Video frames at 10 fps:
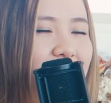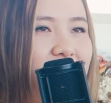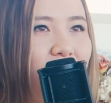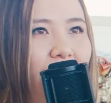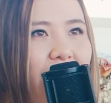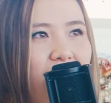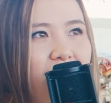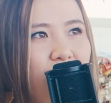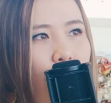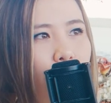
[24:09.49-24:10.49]
And so, like,
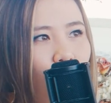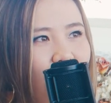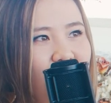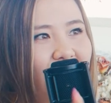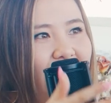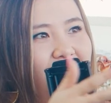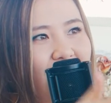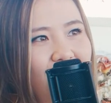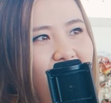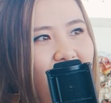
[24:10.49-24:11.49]
it's so important to like
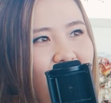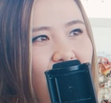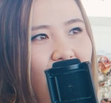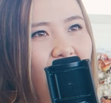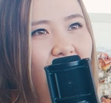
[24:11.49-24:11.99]
take this as like